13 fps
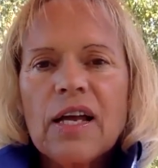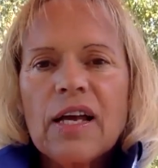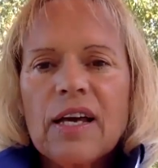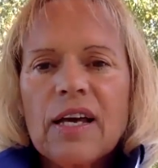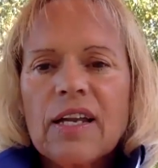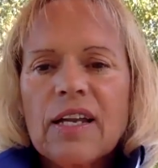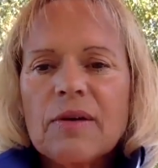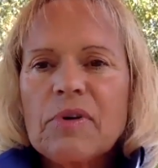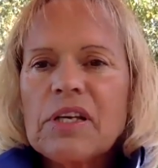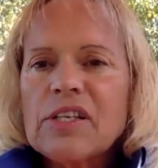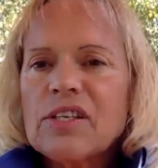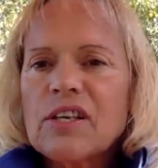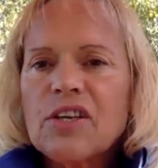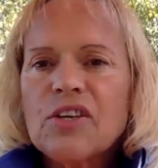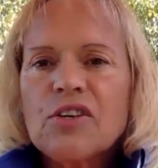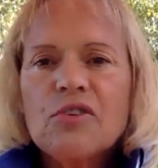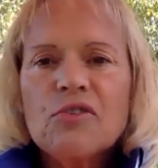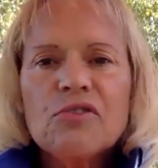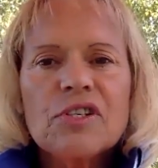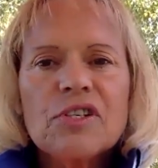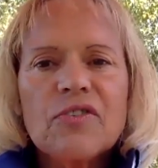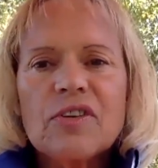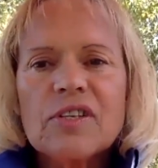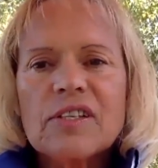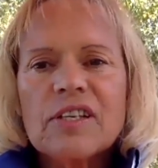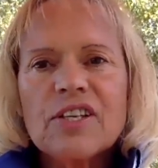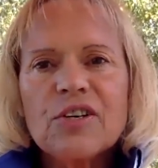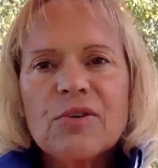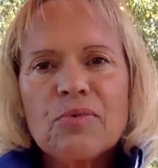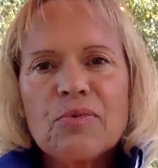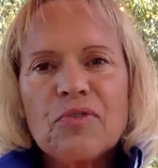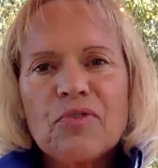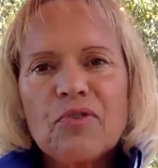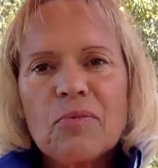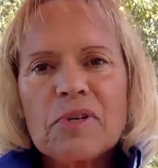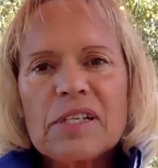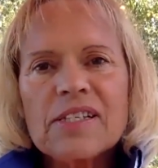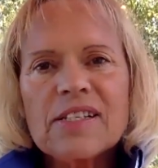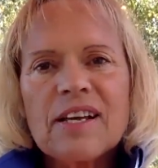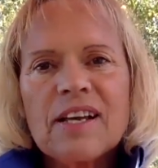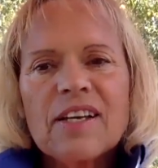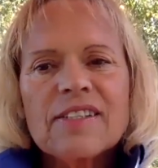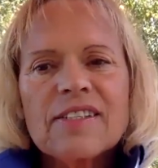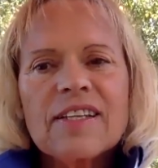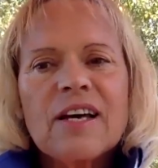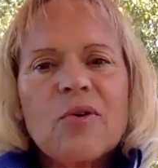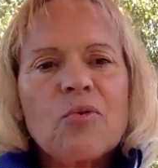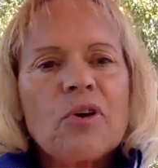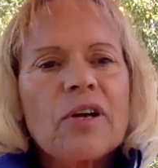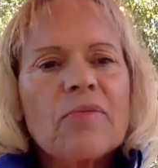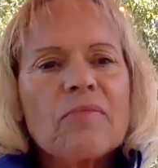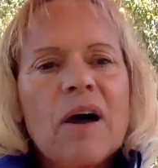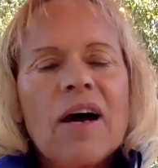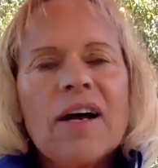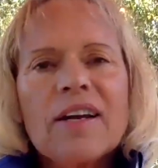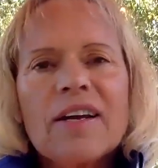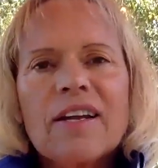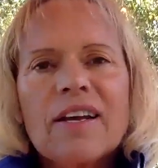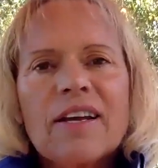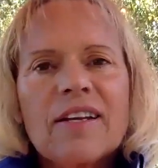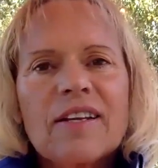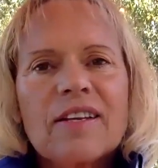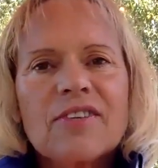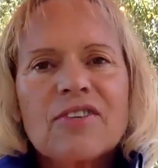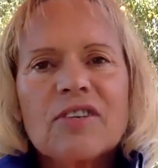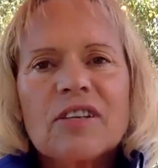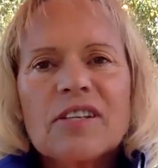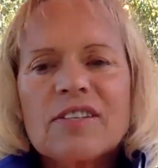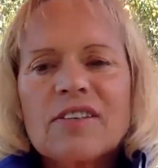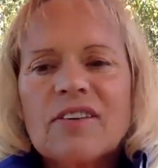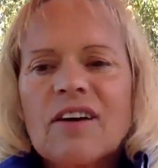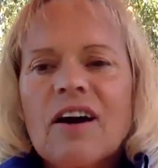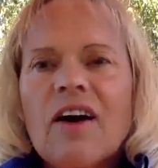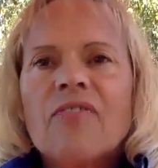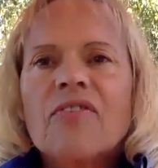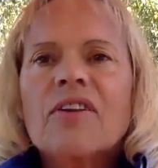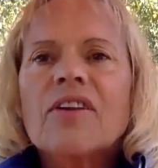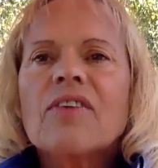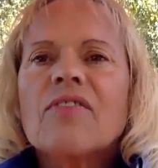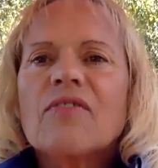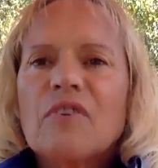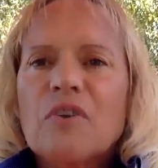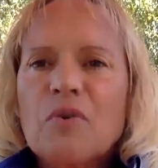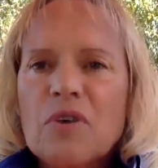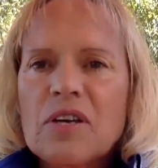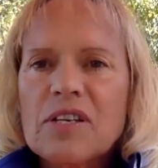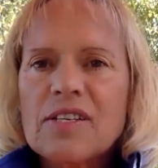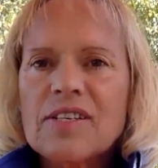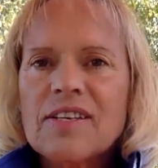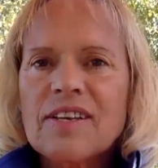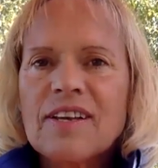and it can make a huge difference in your performance. Take that worried mind and turn it into confident focus.